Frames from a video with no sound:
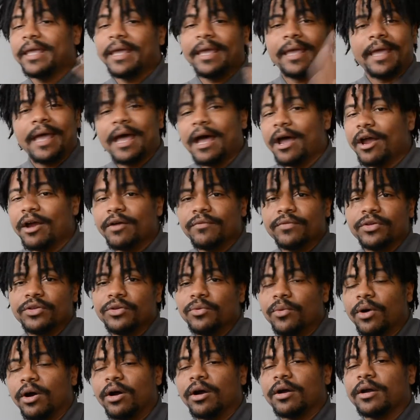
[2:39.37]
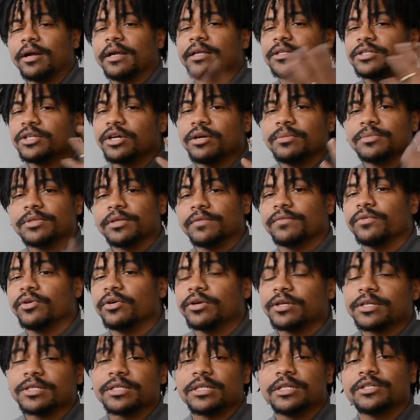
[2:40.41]
however you are in terms of your
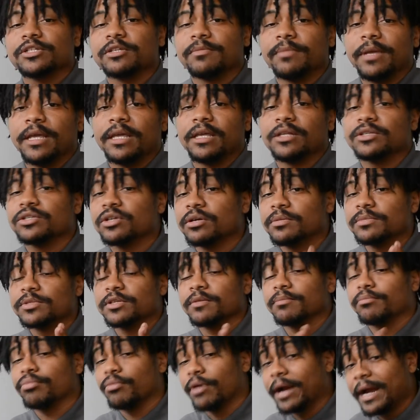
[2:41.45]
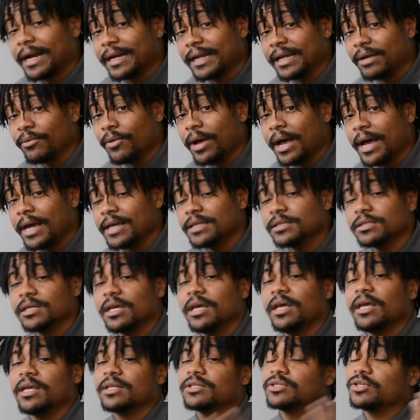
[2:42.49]
decision making, in terms of branding wise,
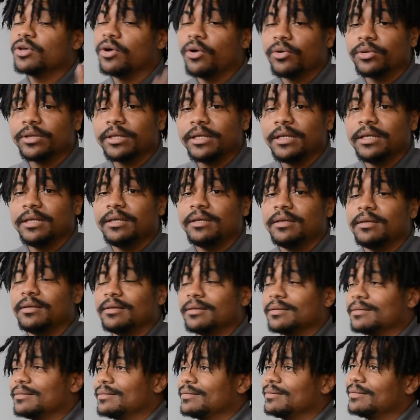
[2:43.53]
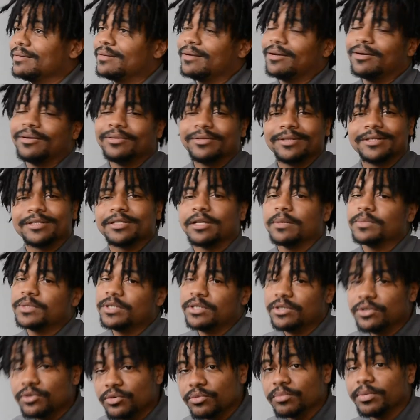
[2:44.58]
totally, it's up to
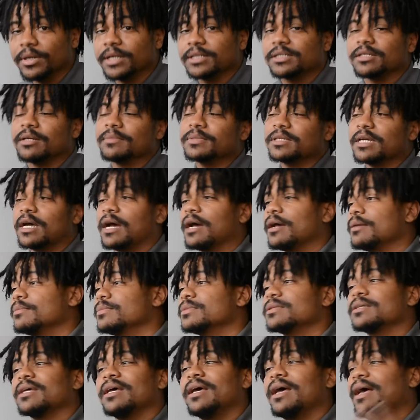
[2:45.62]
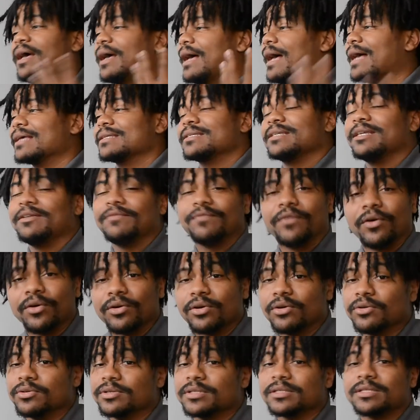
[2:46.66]
you. But sometimes I've seen
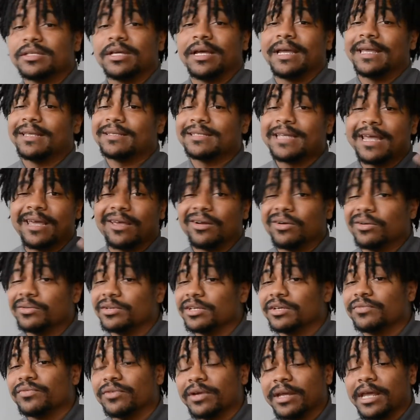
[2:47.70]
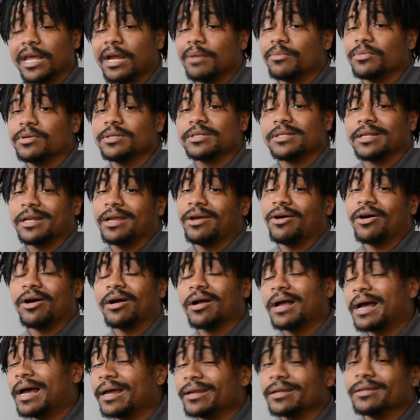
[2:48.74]
photos taken on different cameras and they all
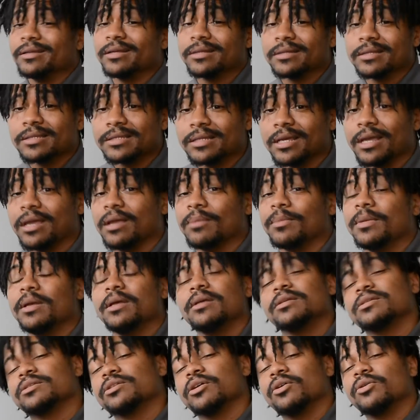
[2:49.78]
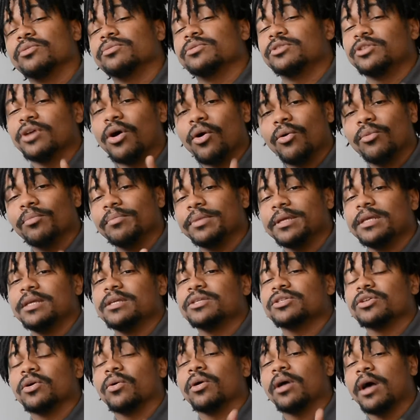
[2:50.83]
kind of look the same. So don't be
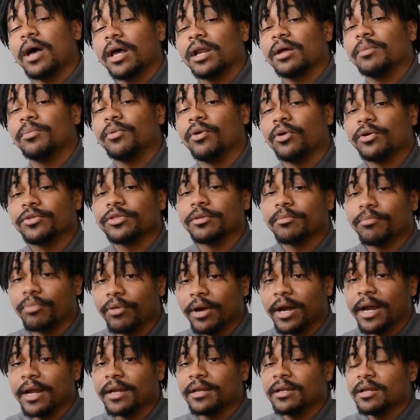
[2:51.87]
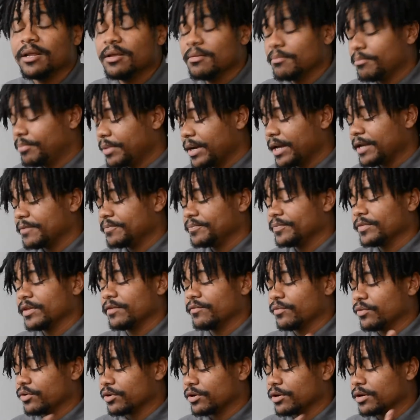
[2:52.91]
so caught up on the brand. But
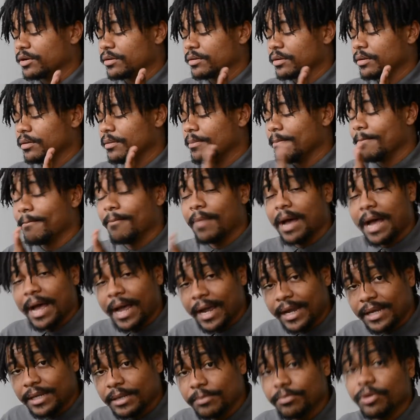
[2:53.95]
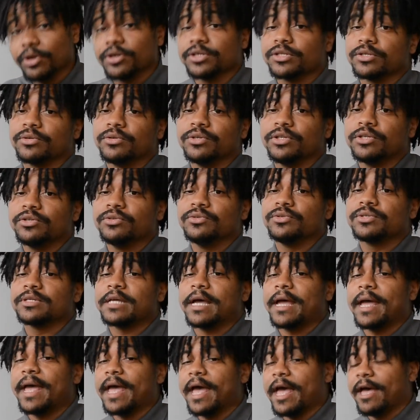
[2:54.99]
for my personal use,
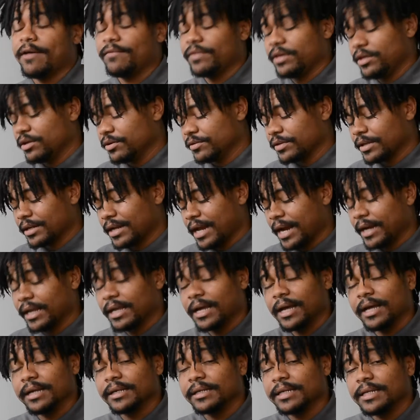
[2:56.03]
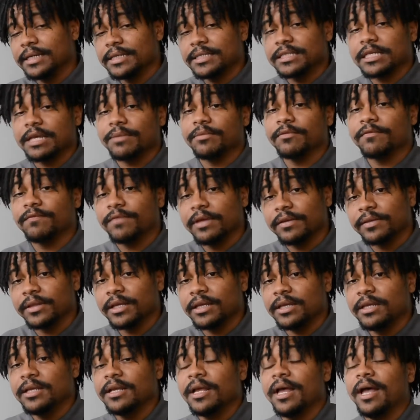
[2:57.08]
I have here the Nikon
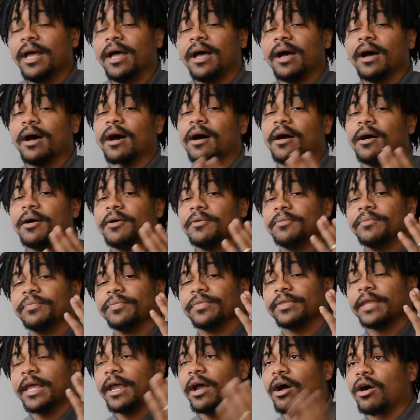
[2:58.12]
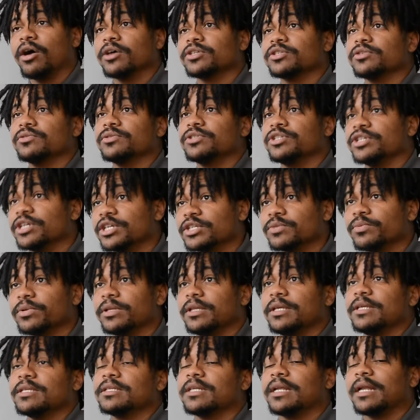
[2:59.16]
D750. They also just
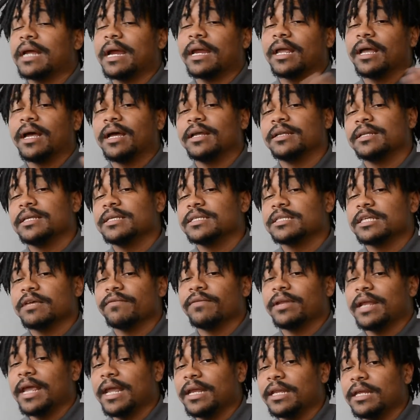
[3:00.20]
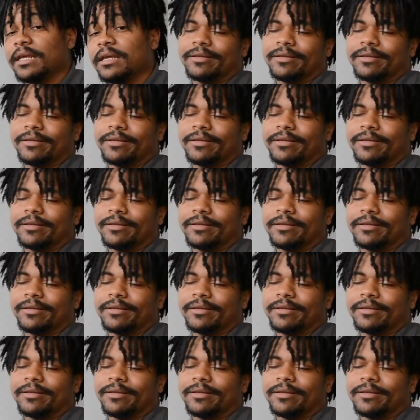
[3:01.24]
released the Nikon D780.